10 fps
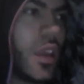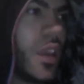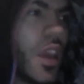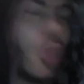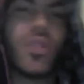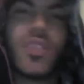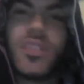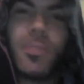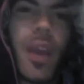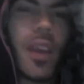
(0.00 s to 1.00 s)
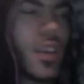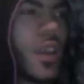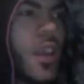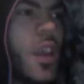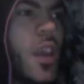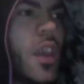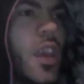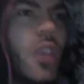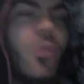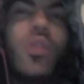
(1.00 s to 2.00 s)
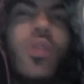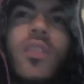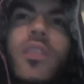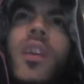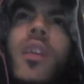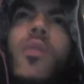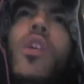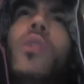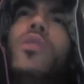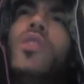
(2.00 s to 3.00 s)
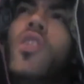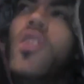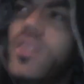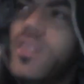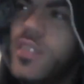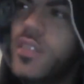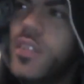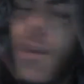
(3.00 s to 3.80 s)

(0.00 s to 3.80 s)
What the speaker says: It was Smack, it was Hoods.